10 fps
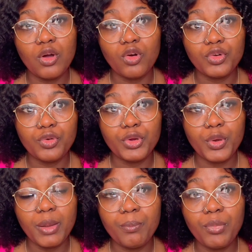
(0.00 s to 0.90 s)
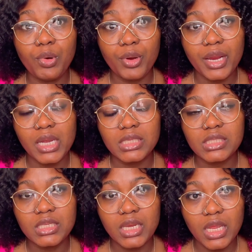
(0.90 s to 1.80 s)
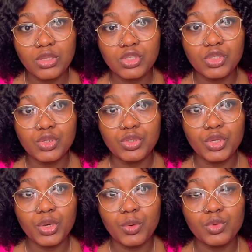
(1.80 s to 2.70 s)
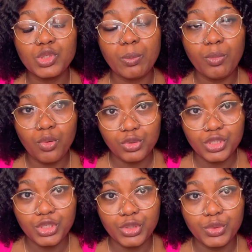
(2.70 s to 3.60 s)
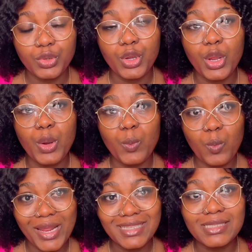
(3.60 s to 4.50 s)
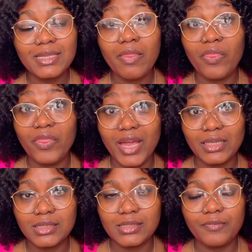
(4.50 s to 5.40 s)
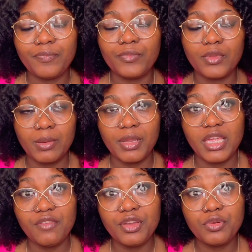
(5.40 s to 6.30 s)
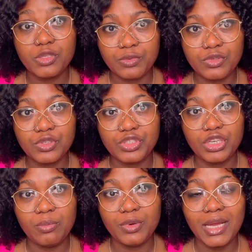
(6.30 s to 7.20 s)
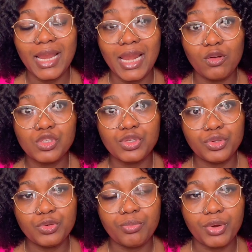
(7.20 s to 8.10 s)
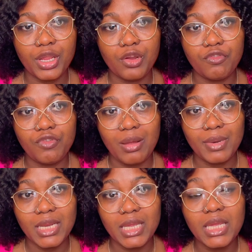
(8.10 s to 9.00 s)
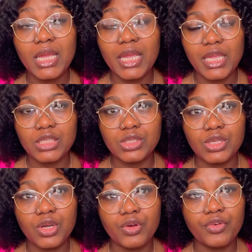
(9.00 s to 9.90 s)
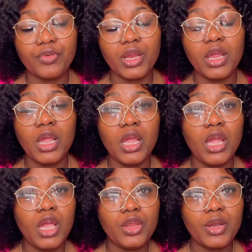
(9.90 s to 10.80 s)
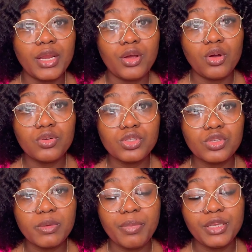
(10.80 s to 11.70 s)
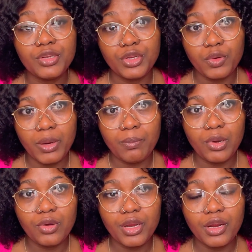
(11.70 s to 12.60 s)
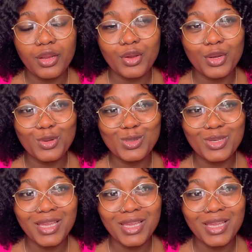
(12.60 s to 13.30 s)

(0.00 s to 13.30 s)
although your employers need to, support you with that. I mean, giving you sponsorship that allows you to bring your family into the country. You can also, depending on your employer, you can also